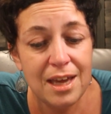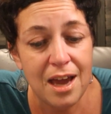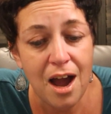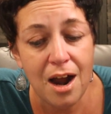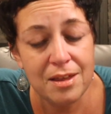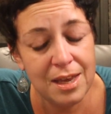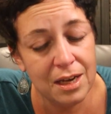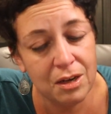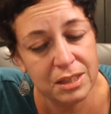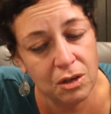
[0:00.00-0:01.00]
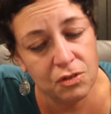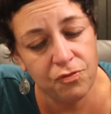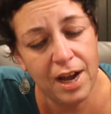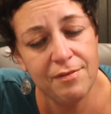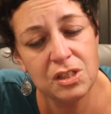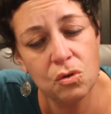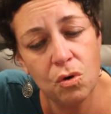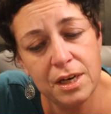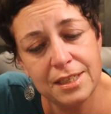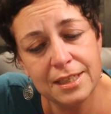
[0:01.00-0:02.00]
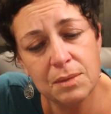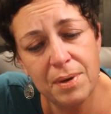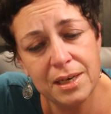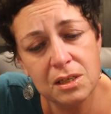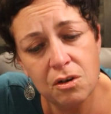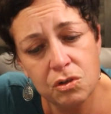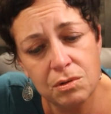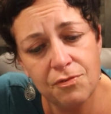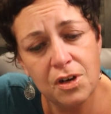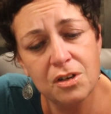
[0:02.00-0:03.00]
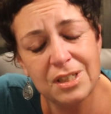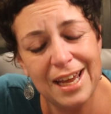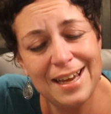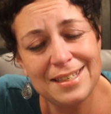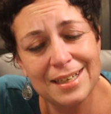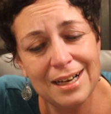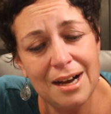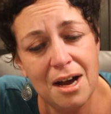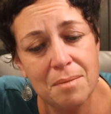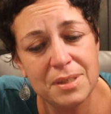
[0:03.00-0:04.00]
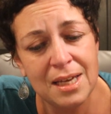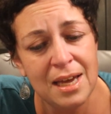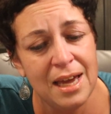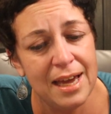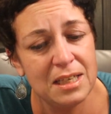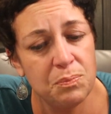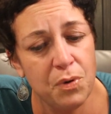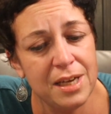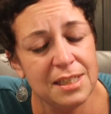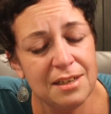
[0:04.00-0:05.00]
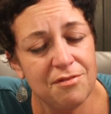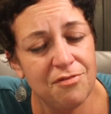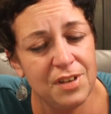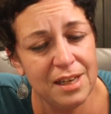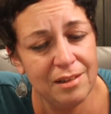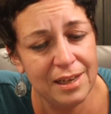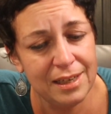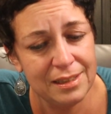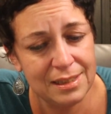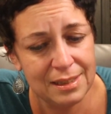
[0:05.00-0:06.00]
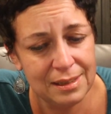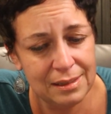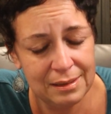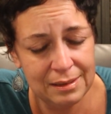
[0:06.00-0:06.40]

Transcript: They are. And then it because it goes five of swords, six of pentacles reversed, ace of cups, expressing feelings.